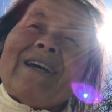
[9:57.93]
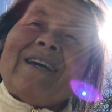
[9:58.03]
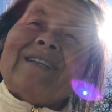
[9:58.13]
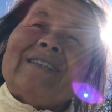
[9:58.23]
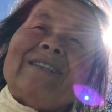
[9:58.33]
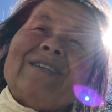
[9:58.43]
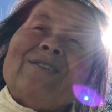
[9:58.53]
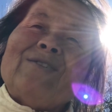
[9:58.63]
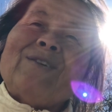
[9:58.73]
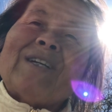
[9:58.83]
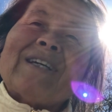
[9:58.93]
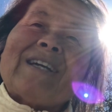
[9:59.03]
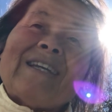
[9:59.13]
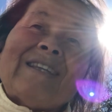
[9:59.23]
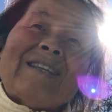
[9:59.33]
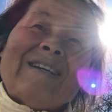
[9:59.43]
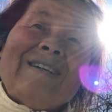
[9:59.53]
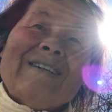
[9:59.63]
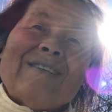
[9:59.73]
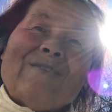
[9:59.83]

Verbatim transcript: and uh, you're gonna get the,